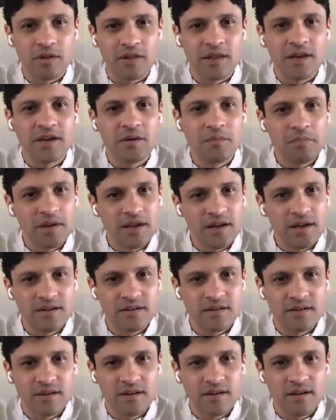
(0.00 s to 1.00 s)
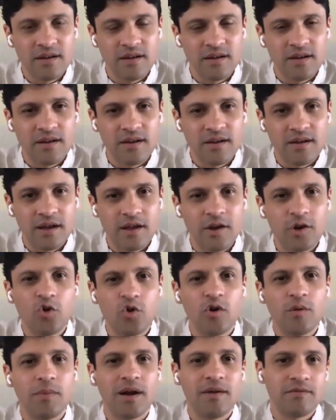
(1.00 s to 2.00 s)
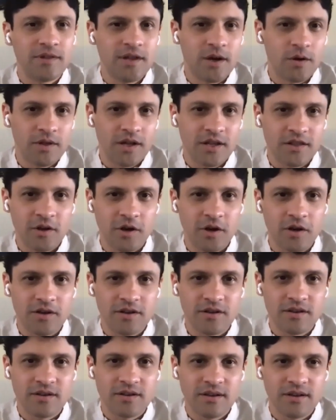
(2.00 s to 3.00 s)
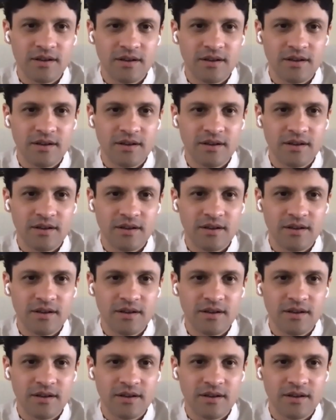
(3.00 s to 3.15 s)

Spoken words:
What is incomplete? And who am I without that thought?